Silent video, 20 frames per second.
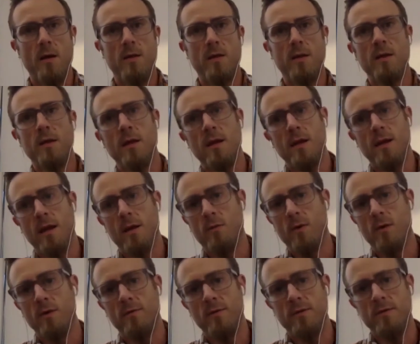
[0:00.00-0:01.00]
They did it at
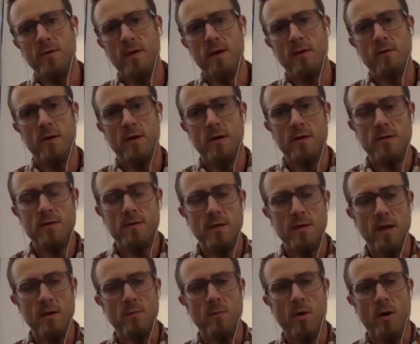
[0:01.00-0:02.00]
one of his favorite
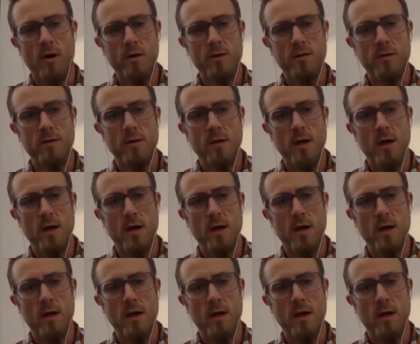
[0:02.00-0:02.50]
state parks,